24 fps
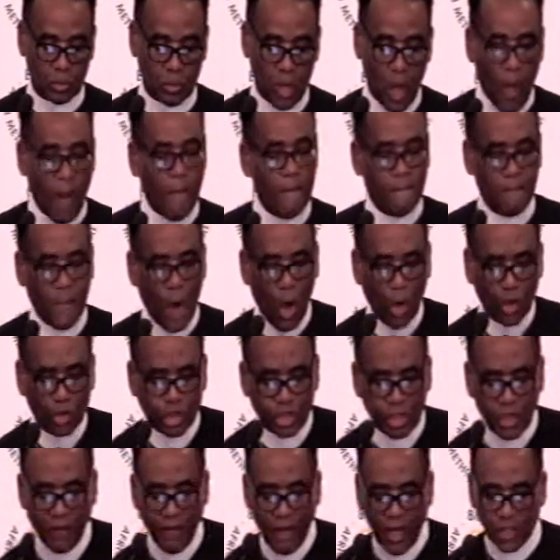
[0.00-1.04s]

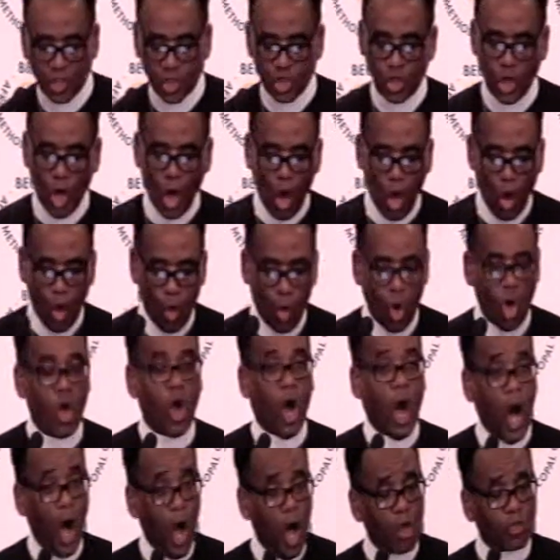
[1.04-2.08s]
Most of us know
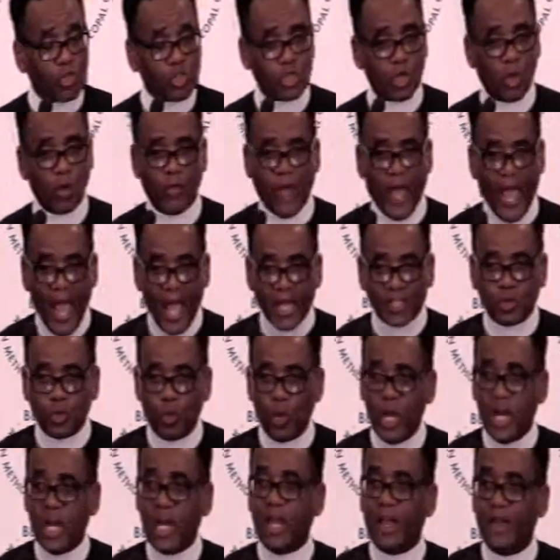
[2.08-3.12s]
also that as
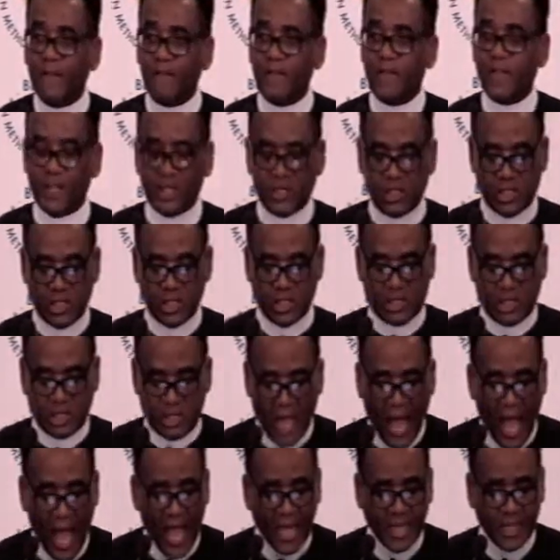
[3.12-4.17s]
we live in this
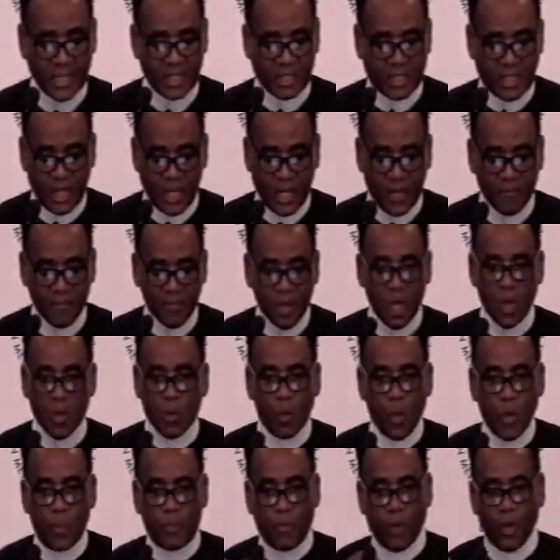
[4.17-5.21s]
society,
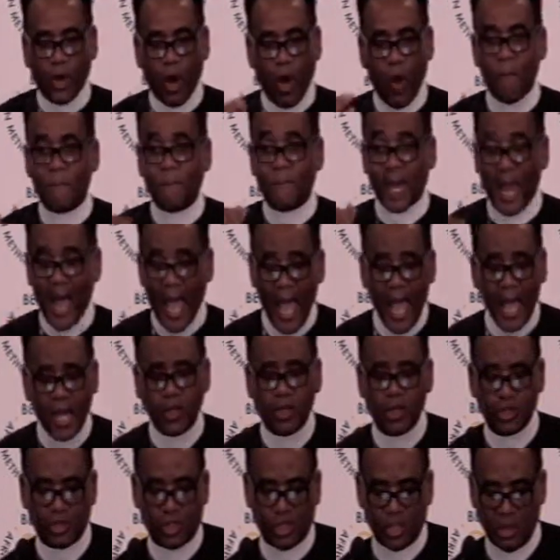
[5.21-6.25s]
we put on
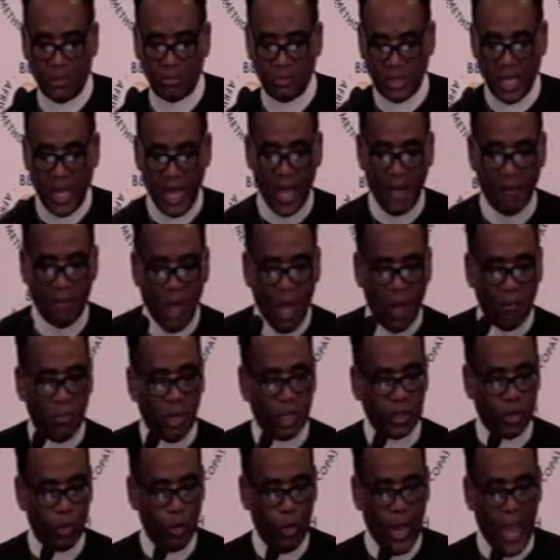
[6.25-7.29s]
blinders sometimes,
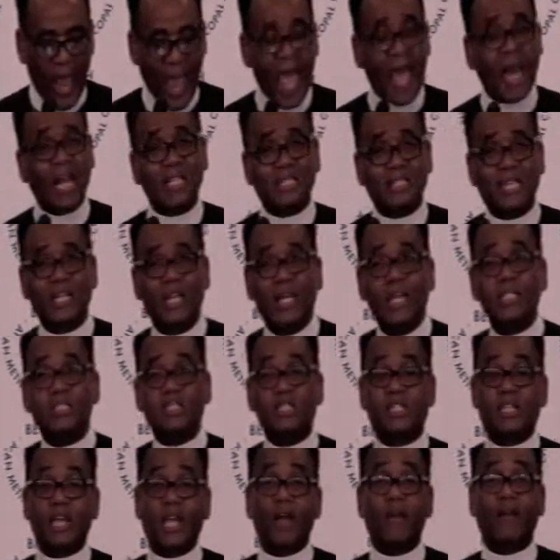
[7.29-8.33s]
but the reality is
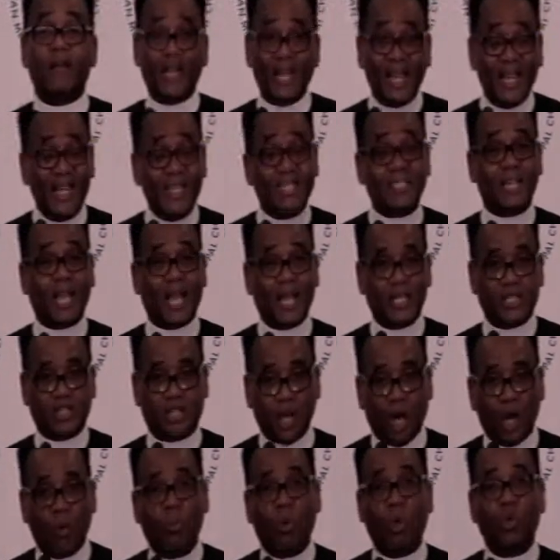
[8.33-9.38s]
there is a
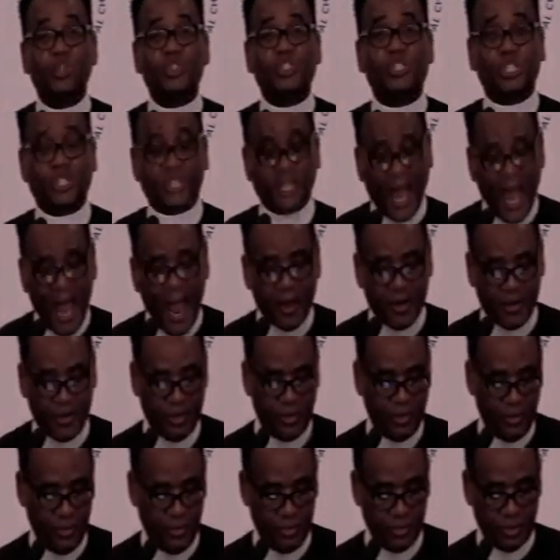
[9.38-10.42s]
double
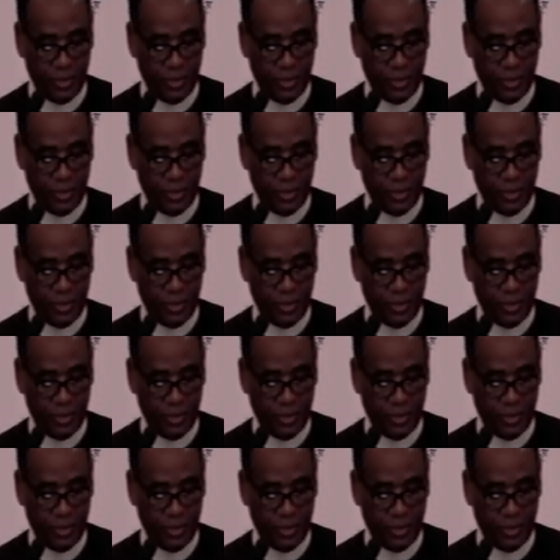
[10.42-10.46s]
standard